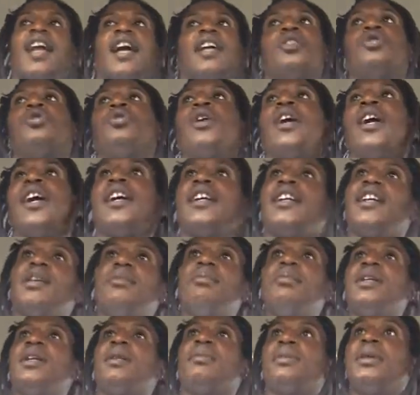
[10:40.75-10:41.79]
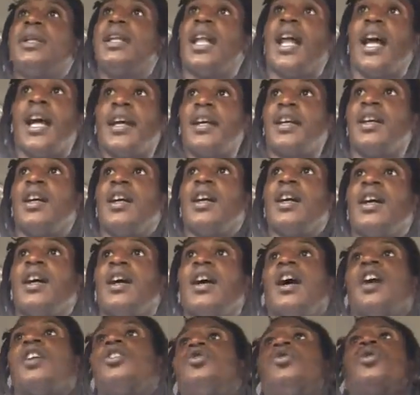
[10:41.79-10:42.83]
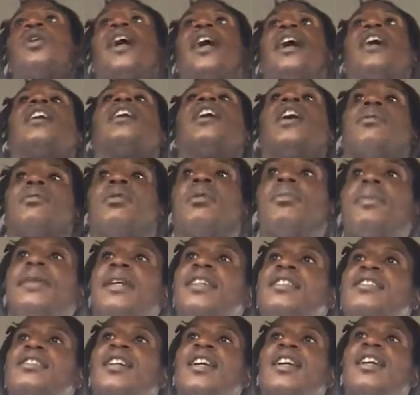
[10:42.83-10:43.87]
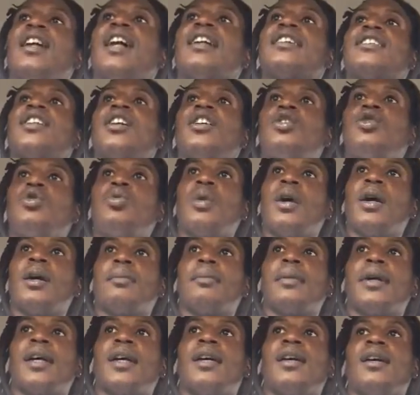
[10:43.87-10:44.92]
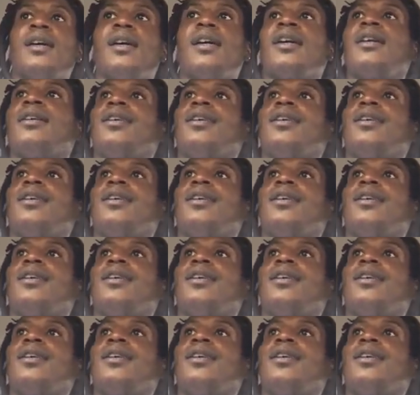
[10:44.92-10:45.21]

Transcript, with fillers: Like, you can't get me to be like, you can't come to me and say, I'll tell you what, man,